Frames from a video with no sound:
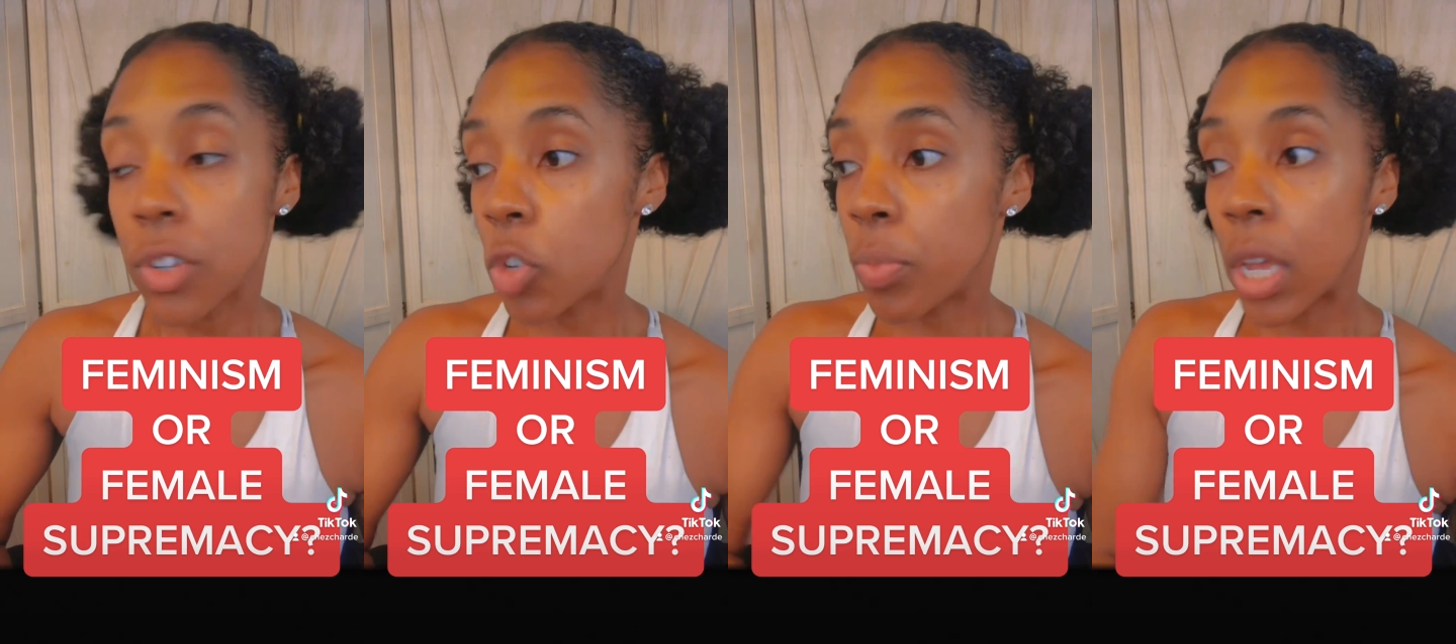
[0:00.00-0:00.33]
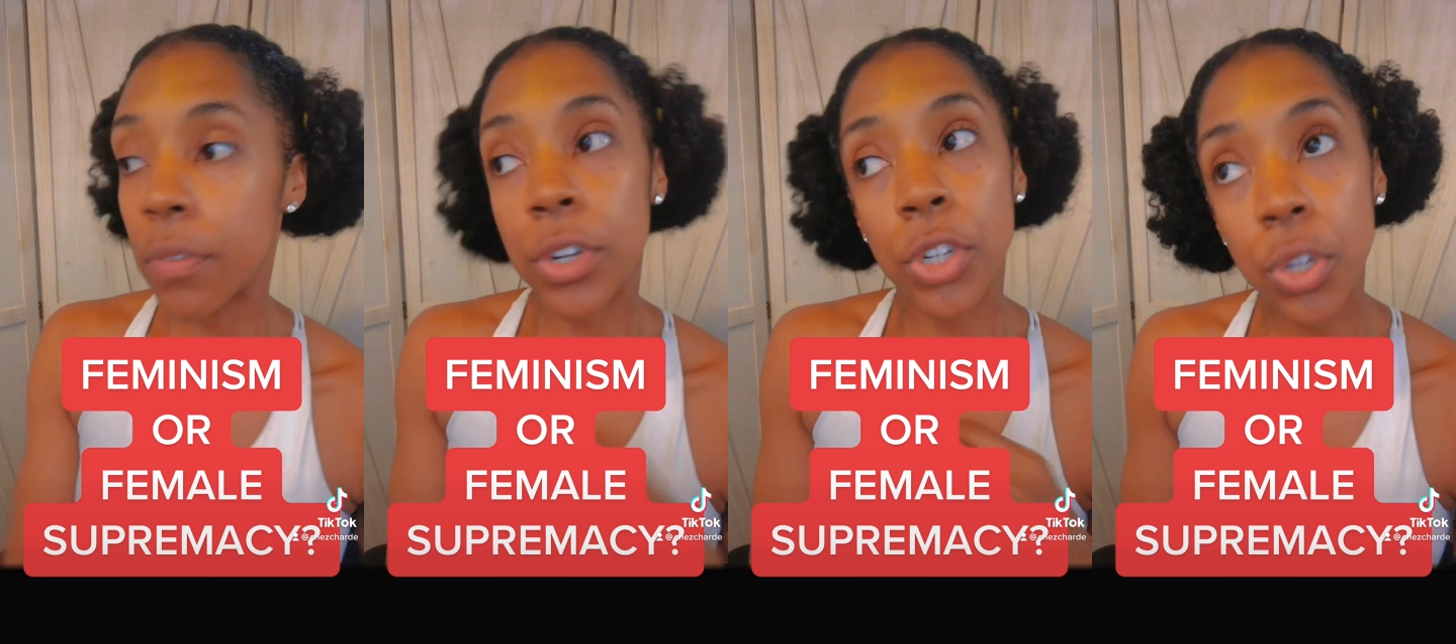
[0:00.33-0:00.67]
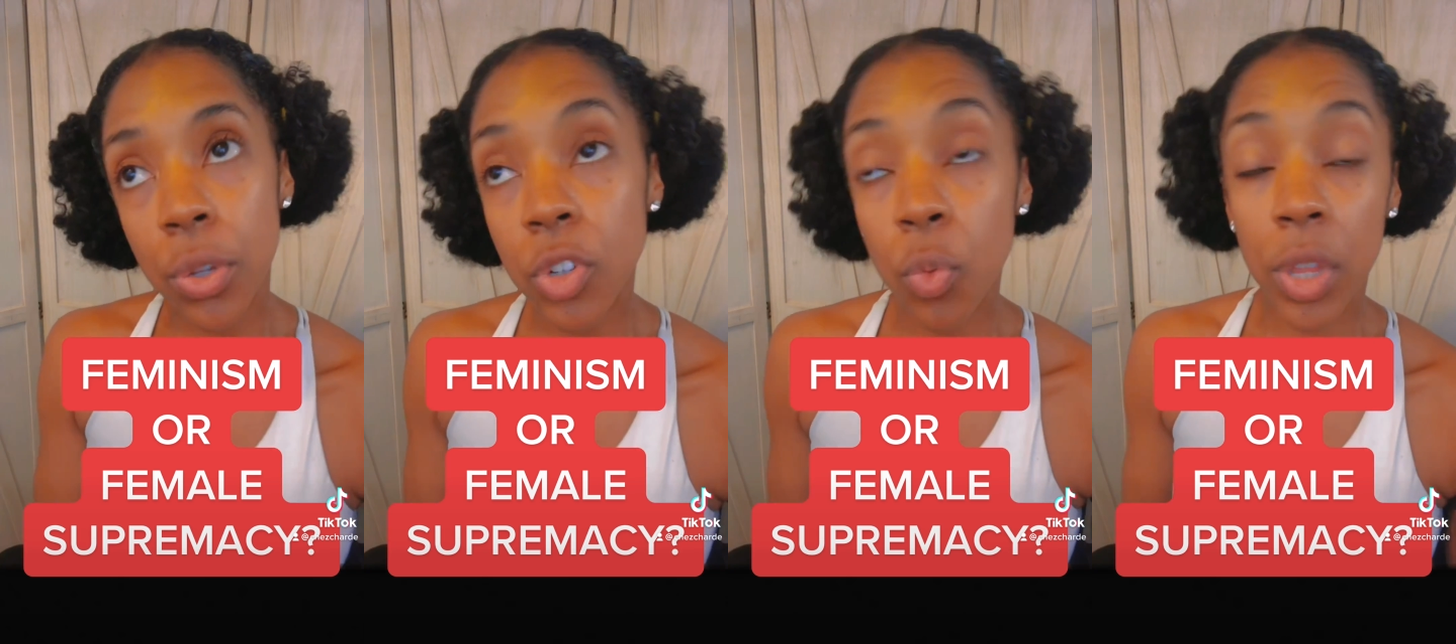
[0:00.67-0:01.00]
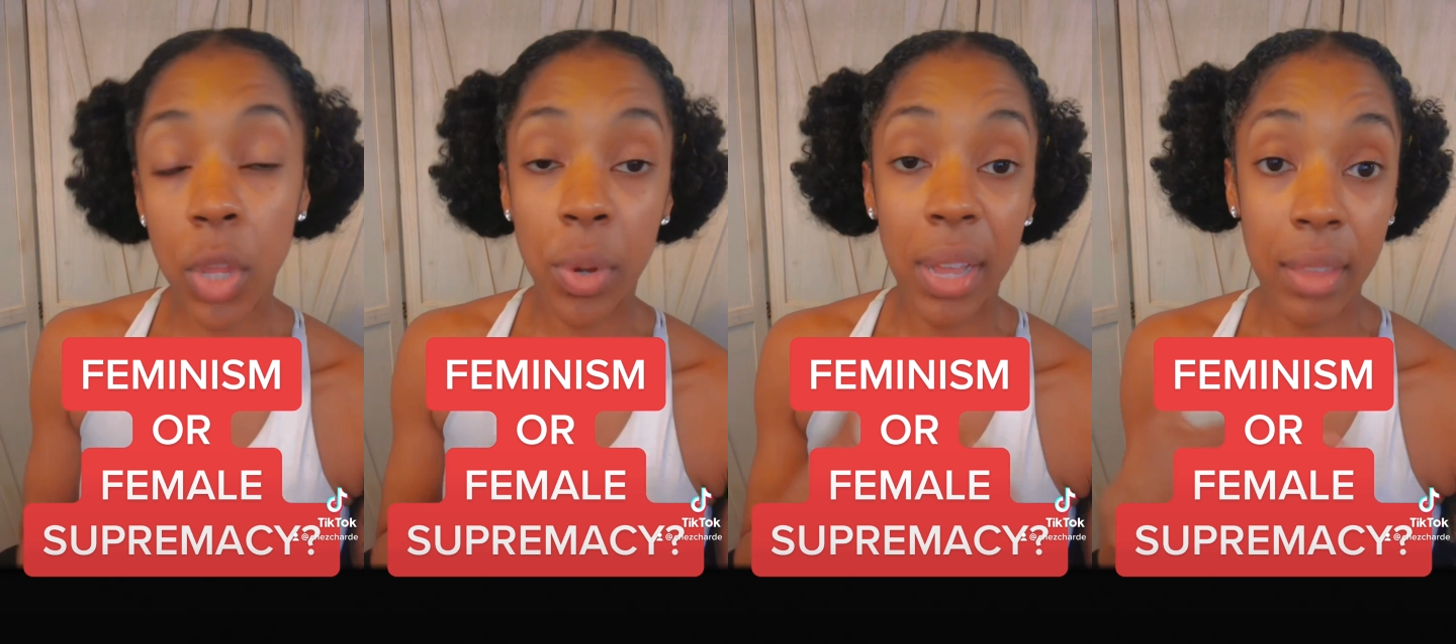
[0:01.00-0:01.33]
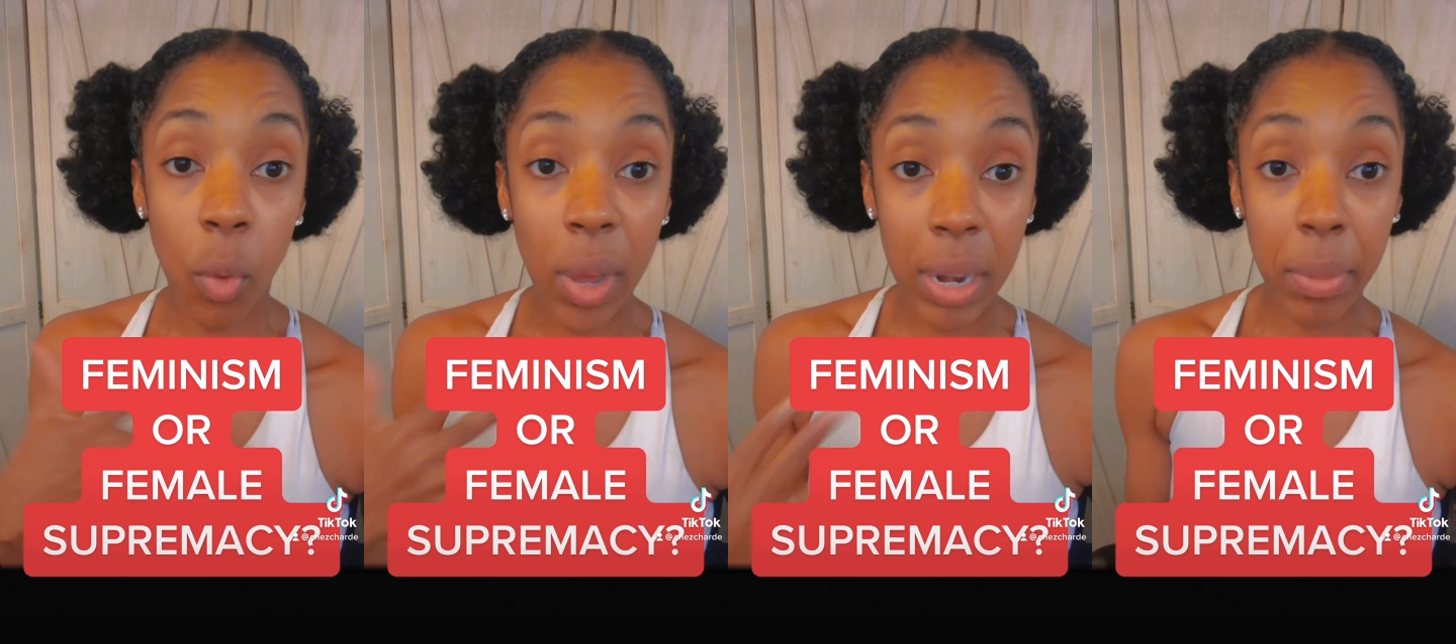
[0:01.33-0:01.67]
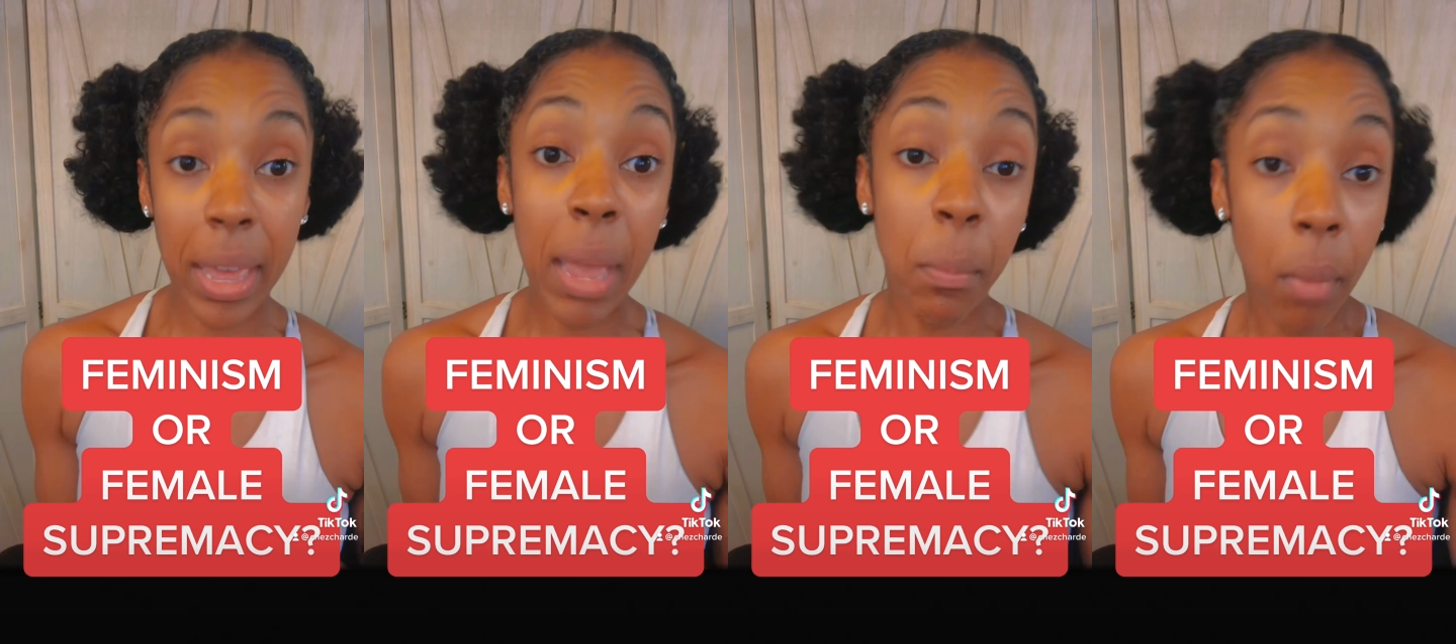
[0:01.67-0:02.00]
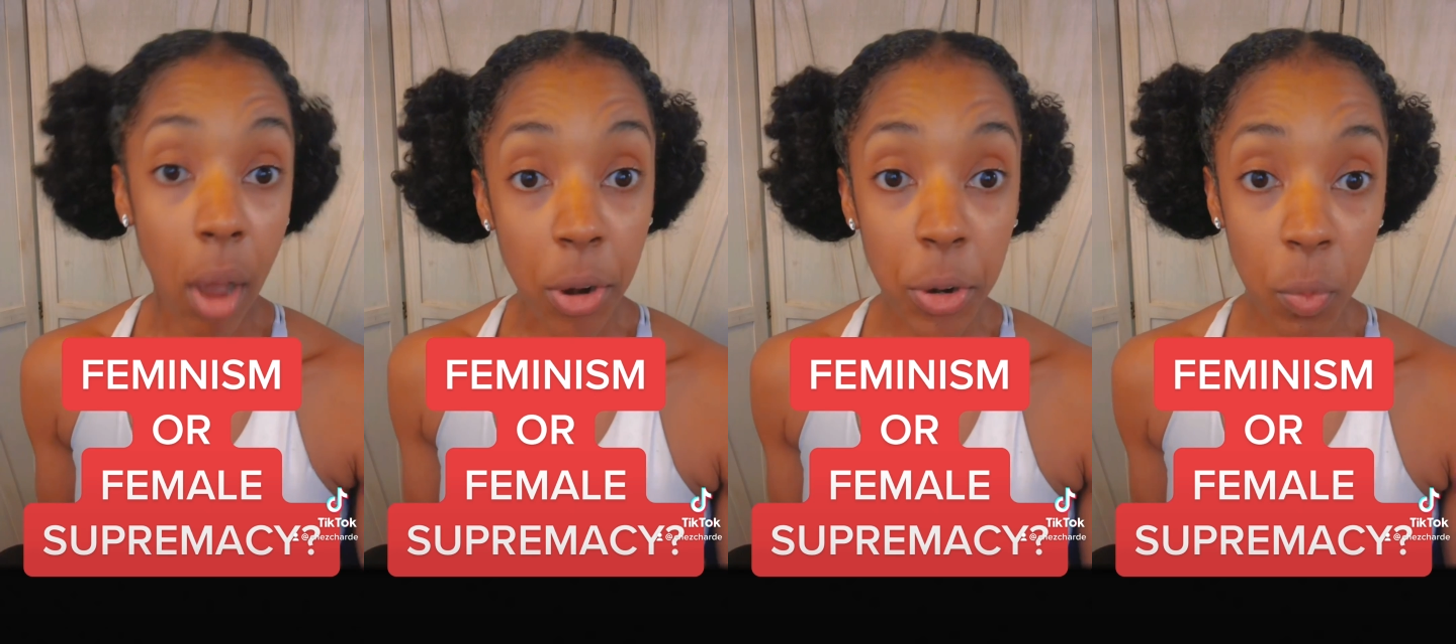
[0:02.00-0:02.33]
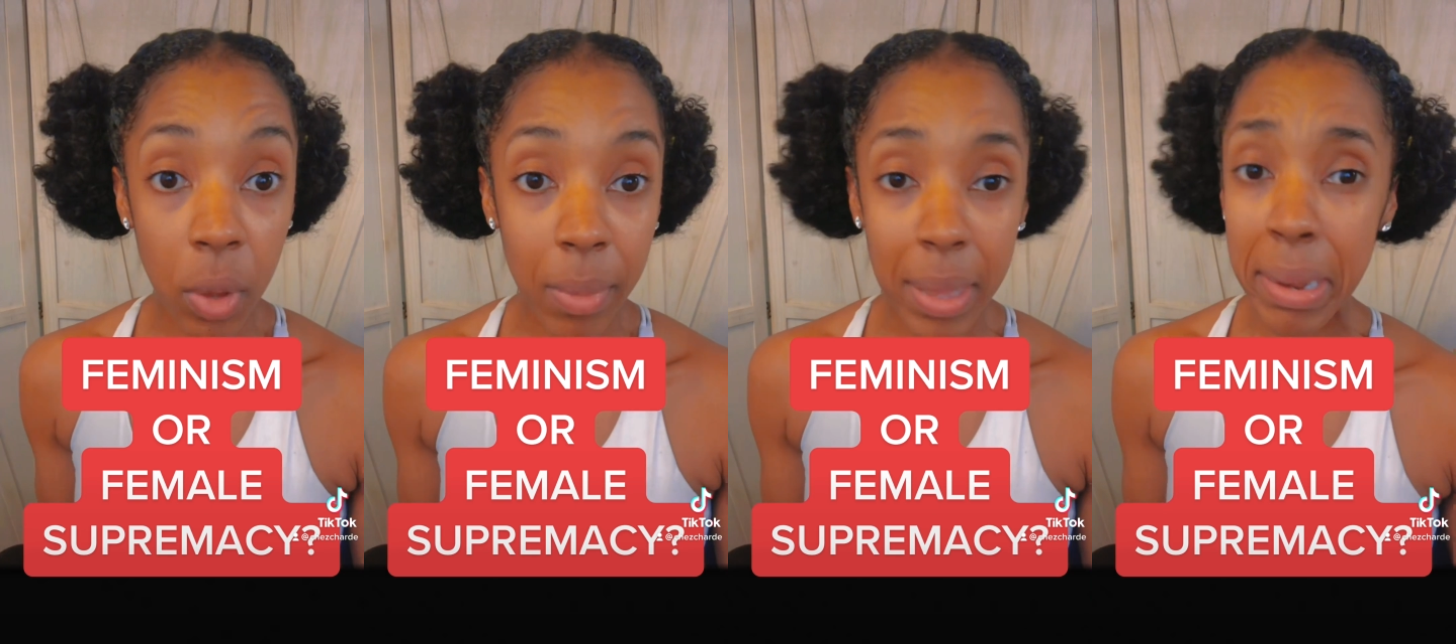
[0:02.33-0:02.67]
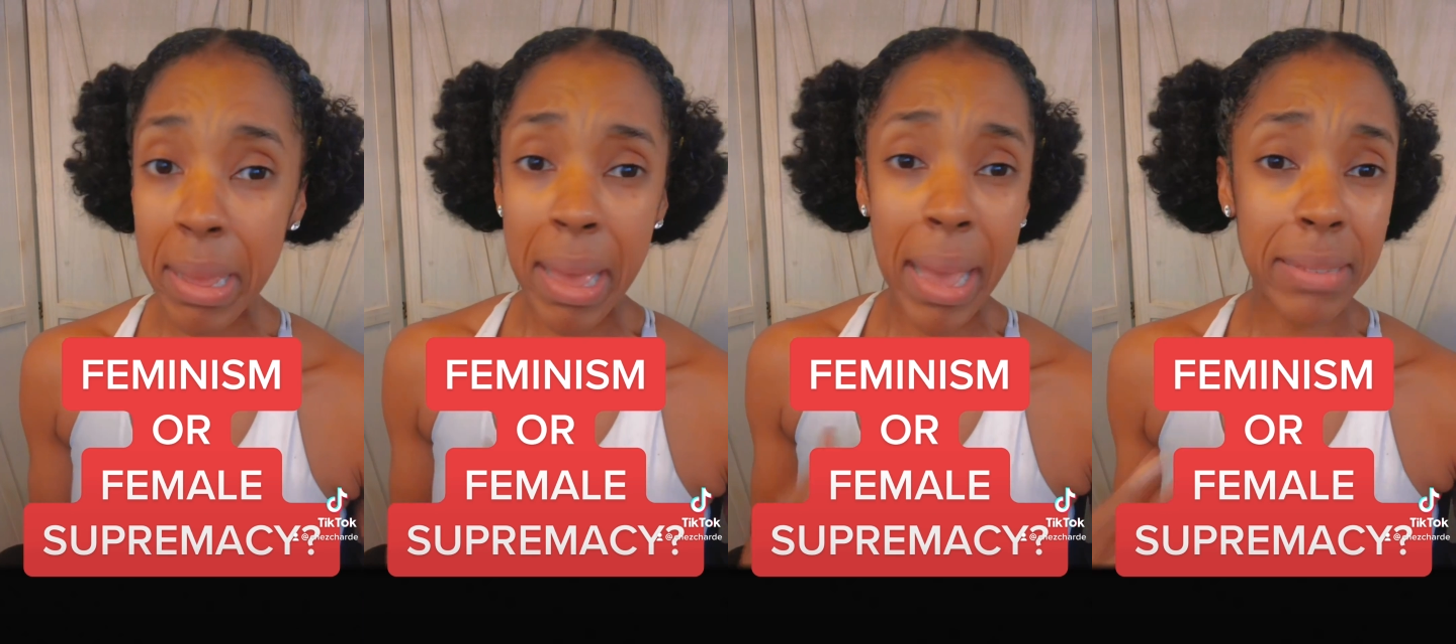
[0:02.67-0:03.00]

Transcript: to be able to choose whether or not they want to be a modern woman,